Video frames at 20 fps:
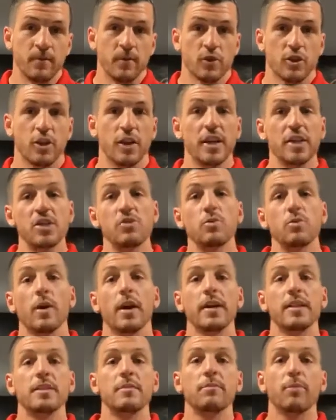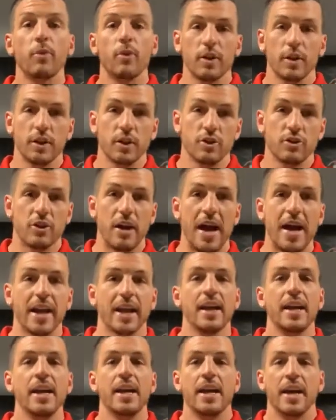So this is why it's important to
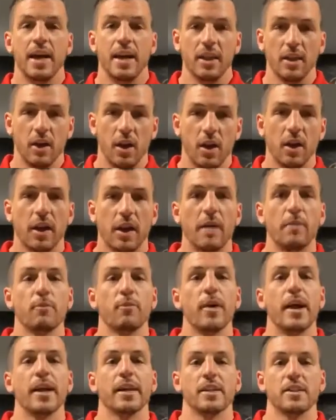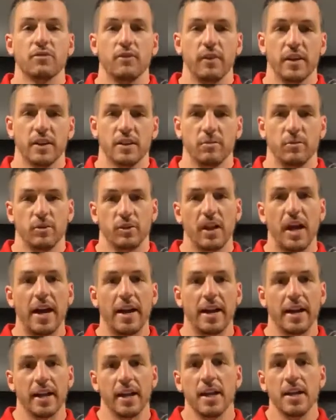track and log and practice flexible
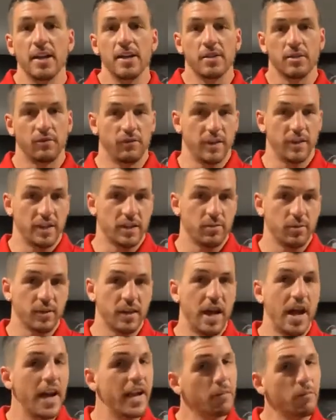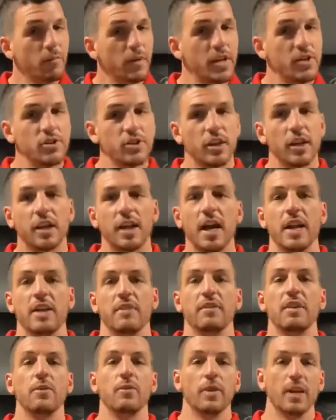dieting. So flexible dieting means you can kind
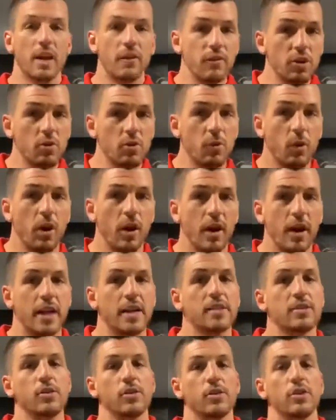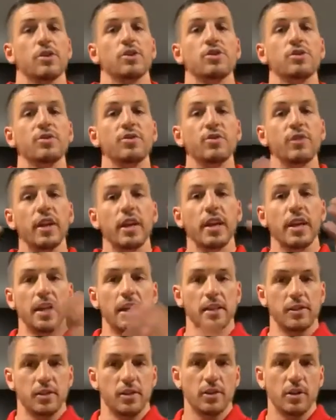of eat whatever you want as long as you fit it
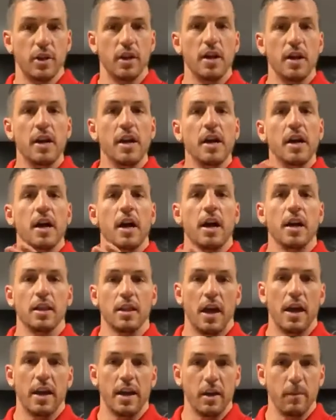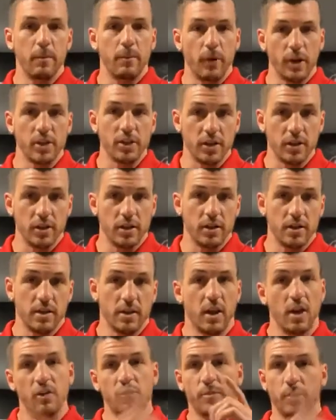into your allotted budget
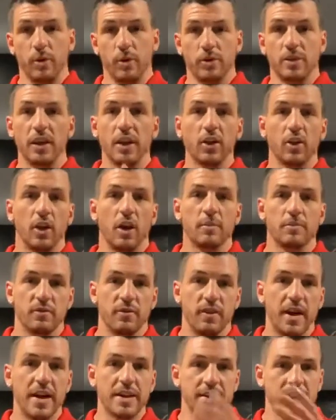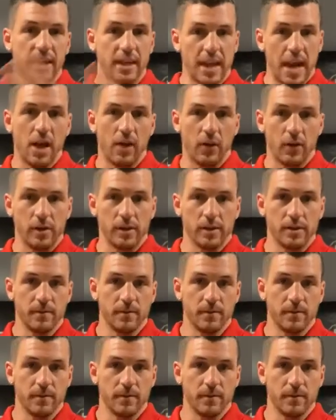of protein, carbs, fats, and calories.